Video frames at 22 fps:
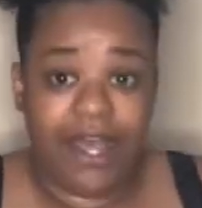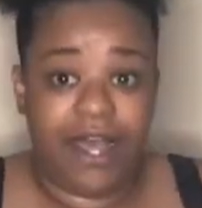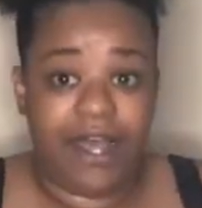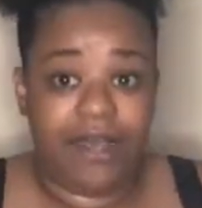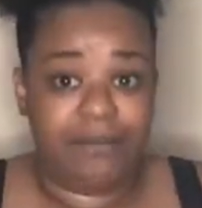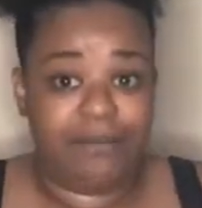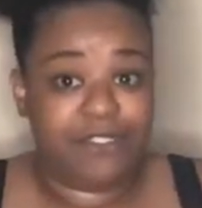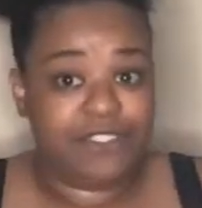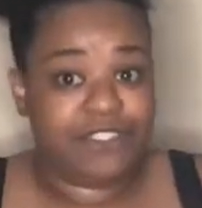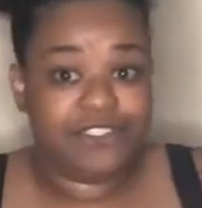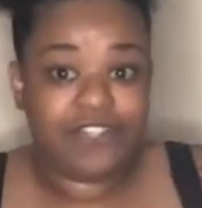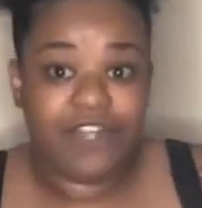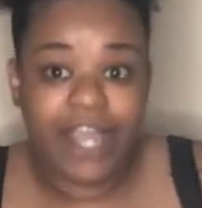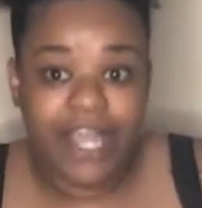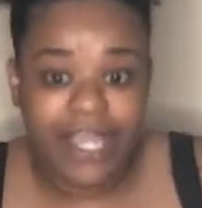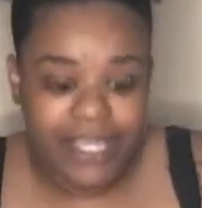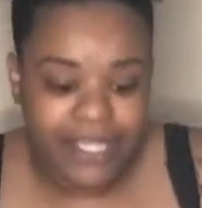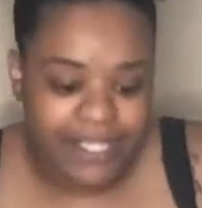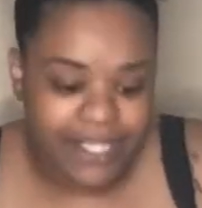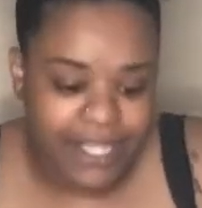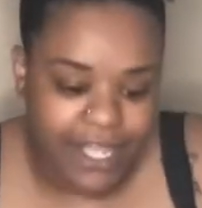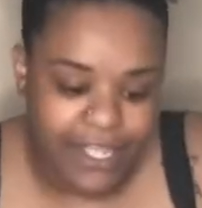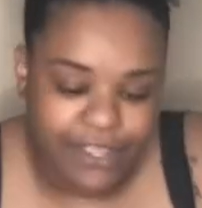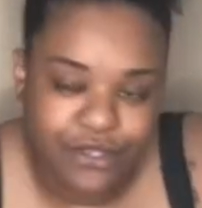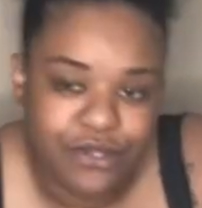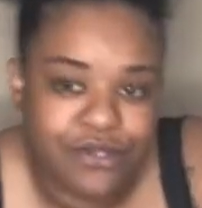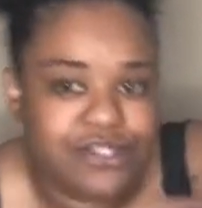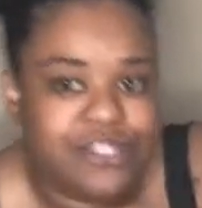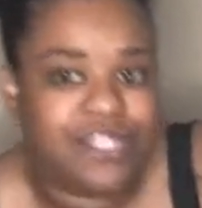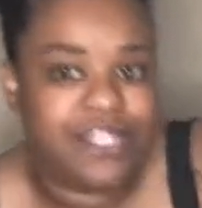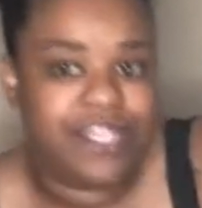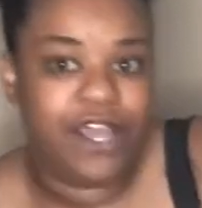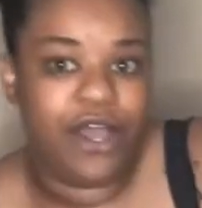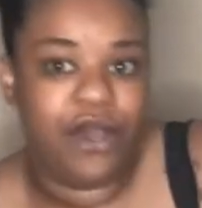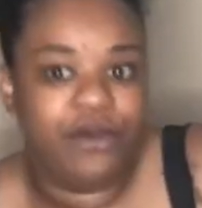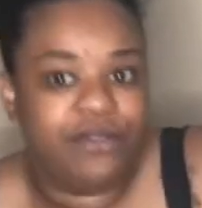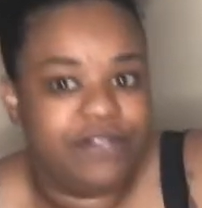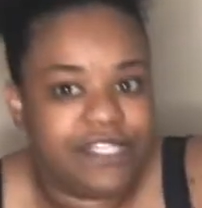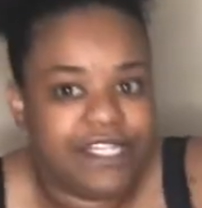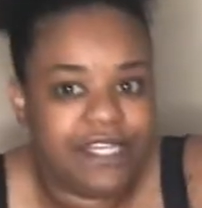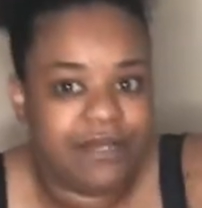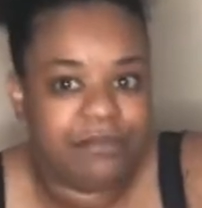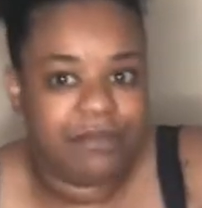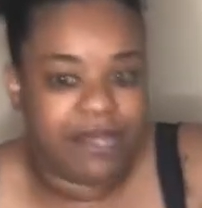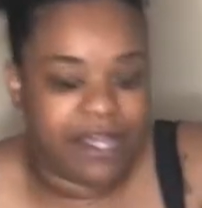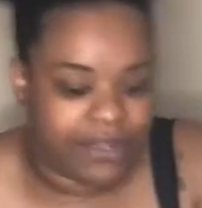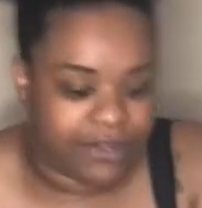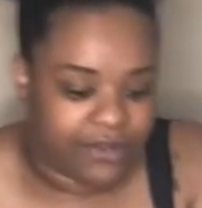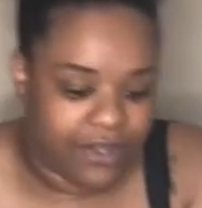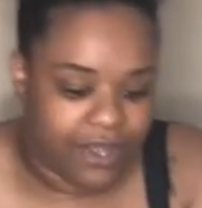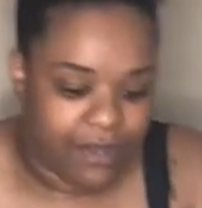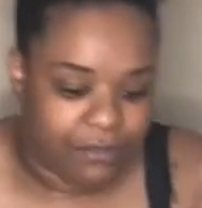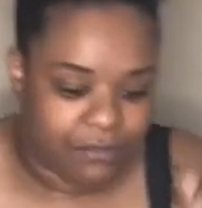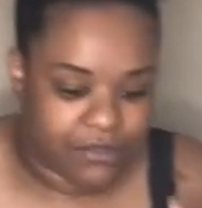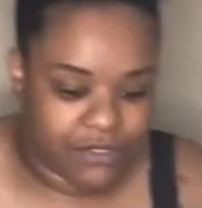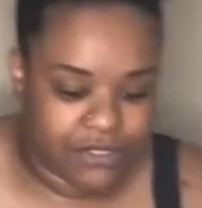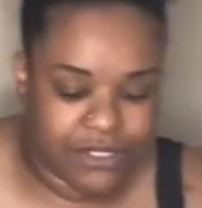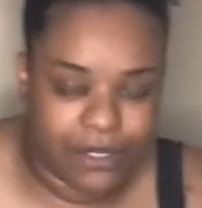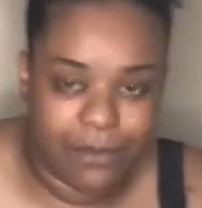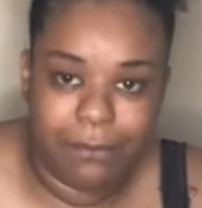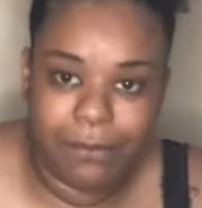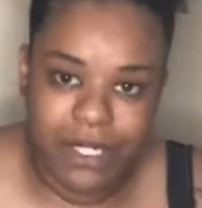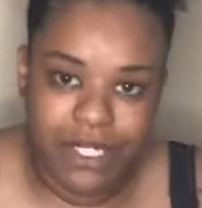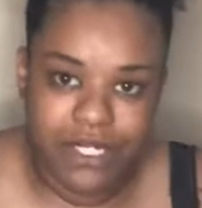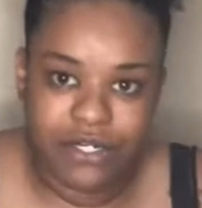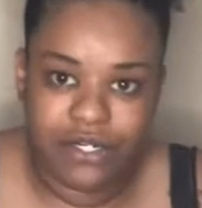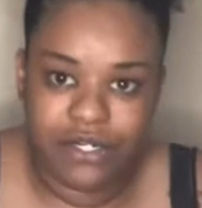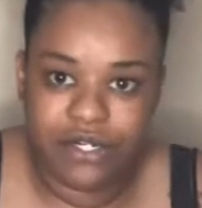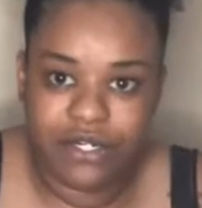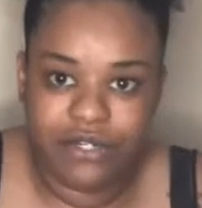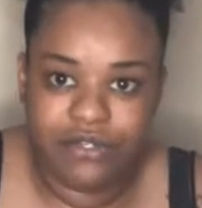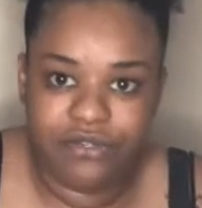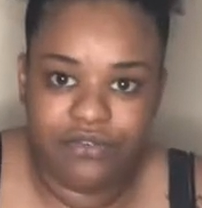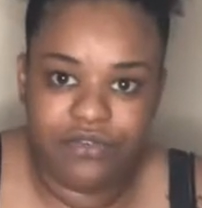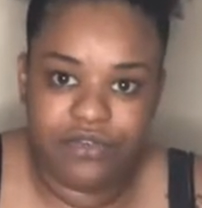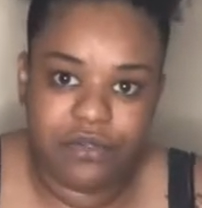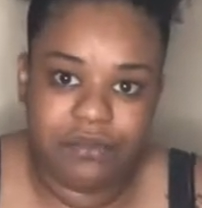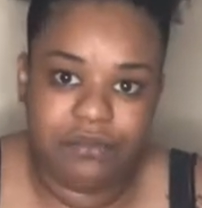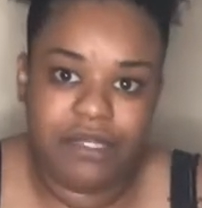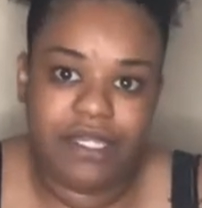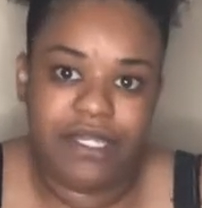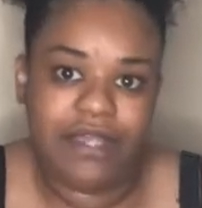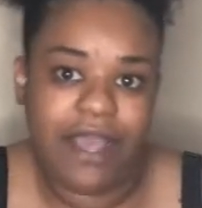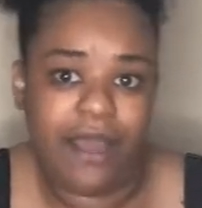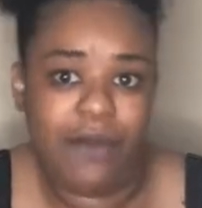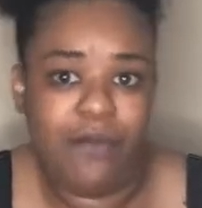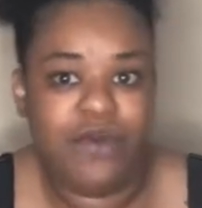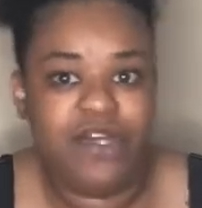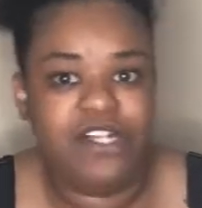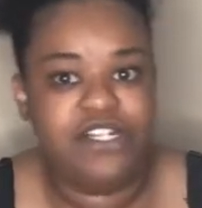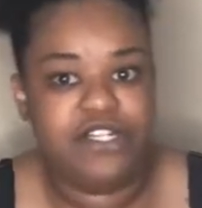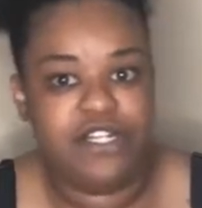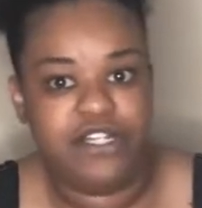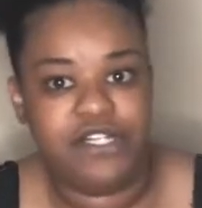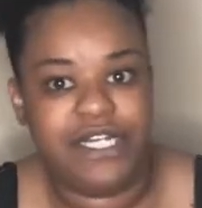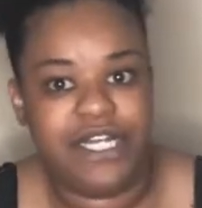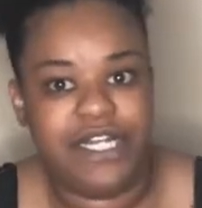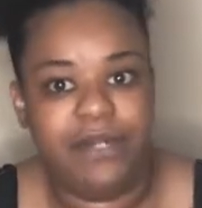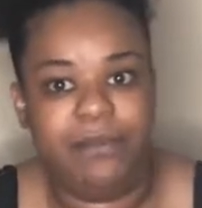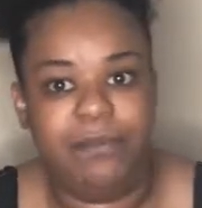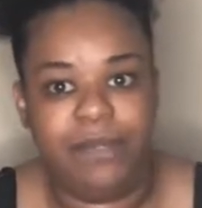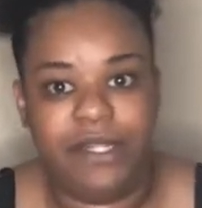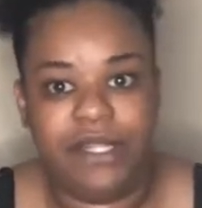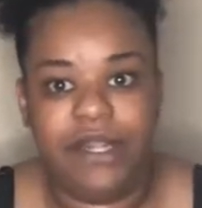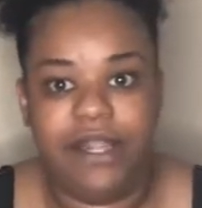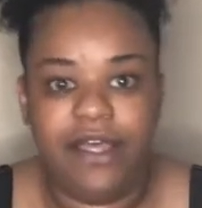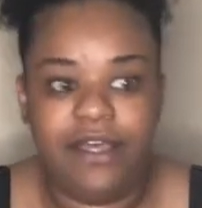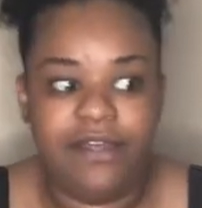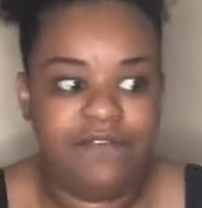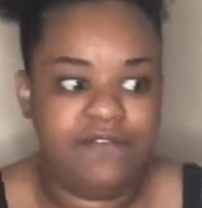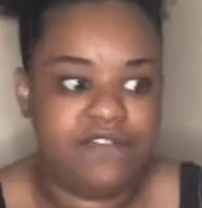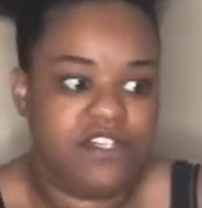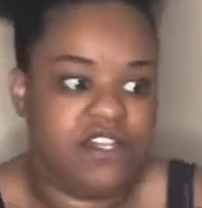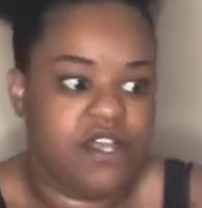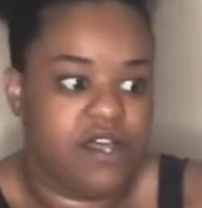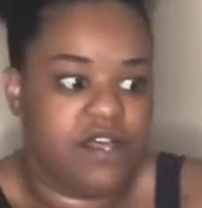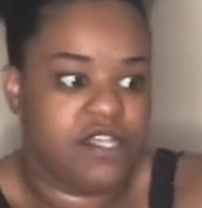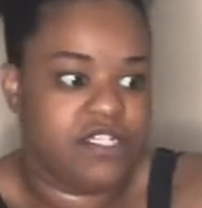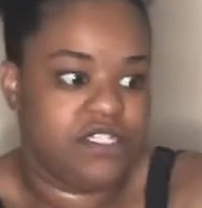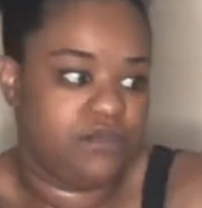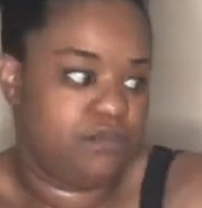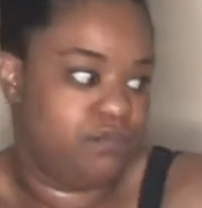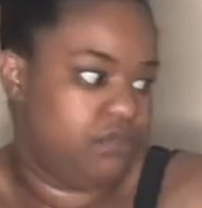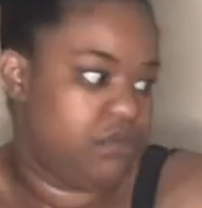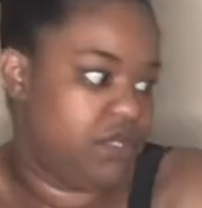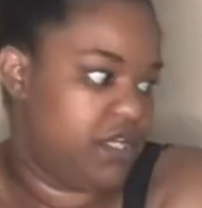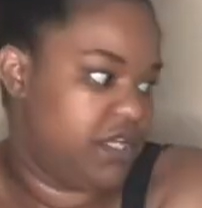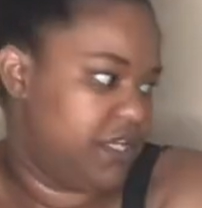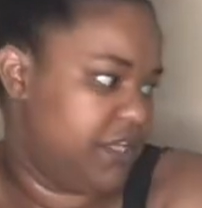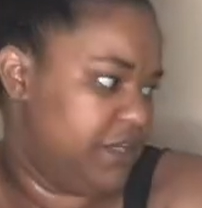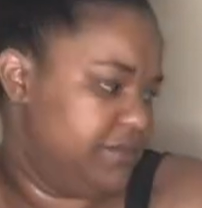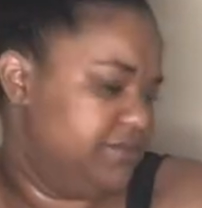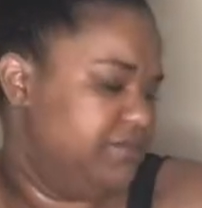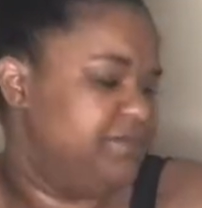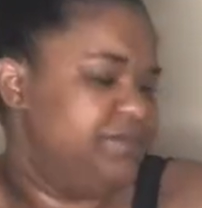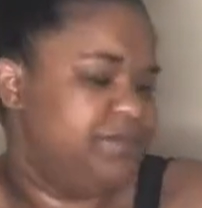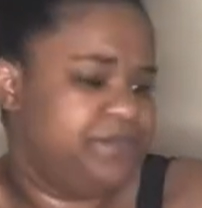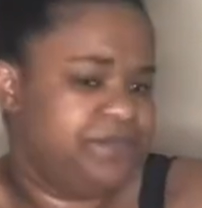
I'm gonna try it. I usually only eat my crab with some butter, you feel me? I wanted to try the Beloved sauce, but